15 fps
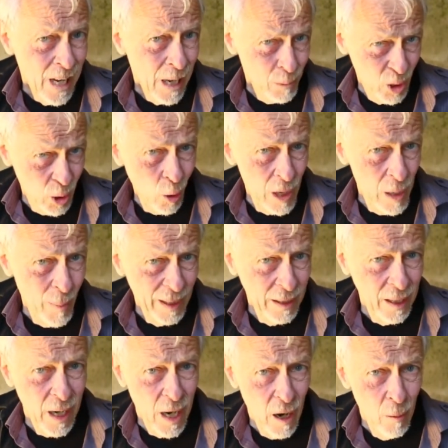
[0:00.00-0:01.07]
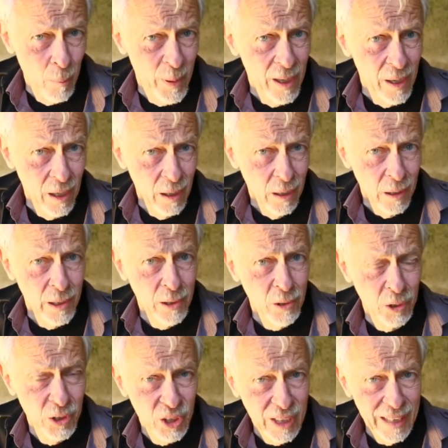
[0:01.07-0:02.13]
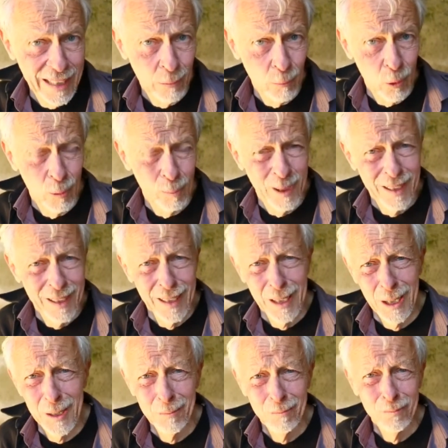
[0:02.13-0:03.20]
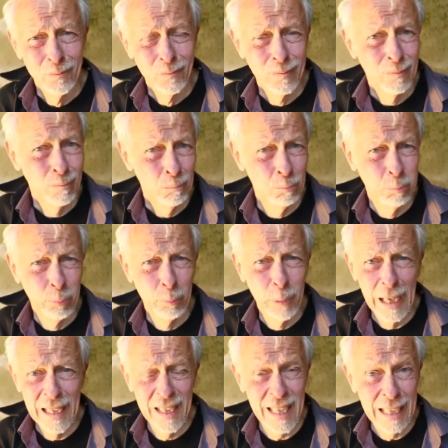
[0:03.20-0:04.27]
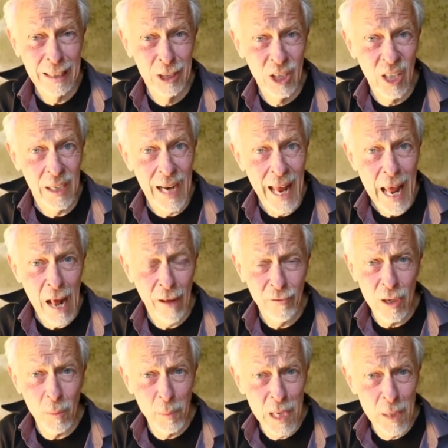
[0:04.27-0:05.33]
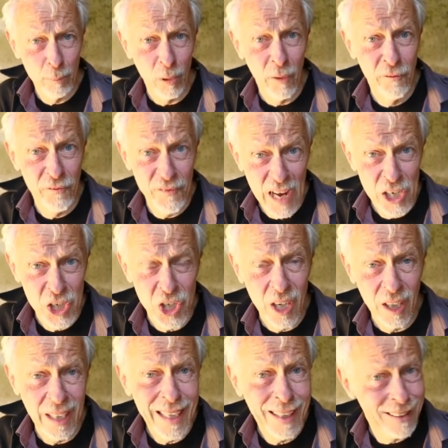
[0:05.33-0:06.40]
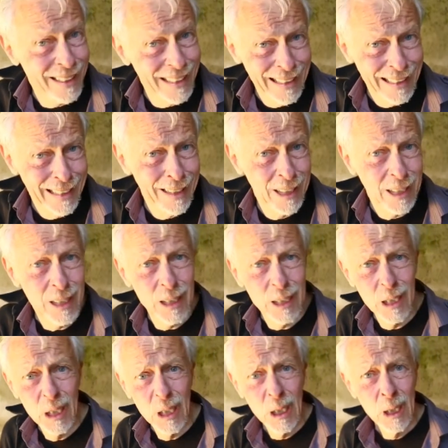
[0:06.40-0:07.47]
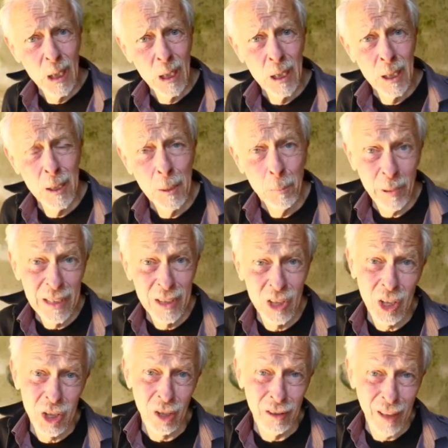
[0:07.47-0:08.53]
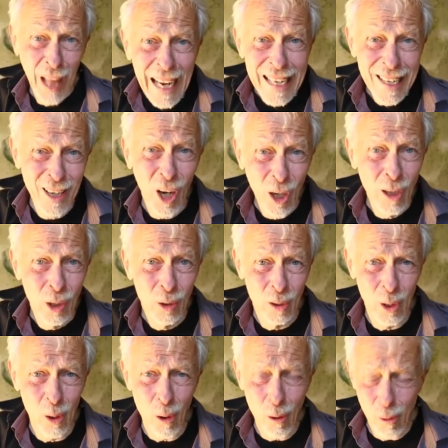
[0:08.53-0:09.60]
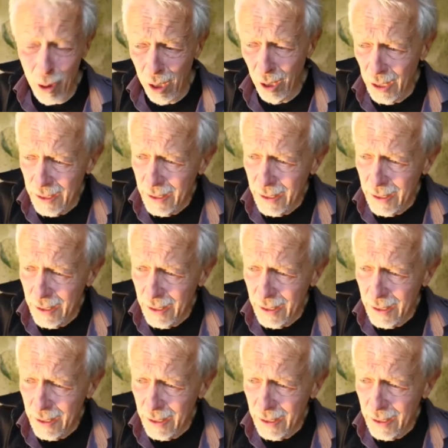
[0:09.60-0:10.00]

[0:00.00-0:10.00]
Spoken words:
I'm sorry about the carpet in your sitting room, but I think it's gonna have to be professionally cleaned, being such a light color and all.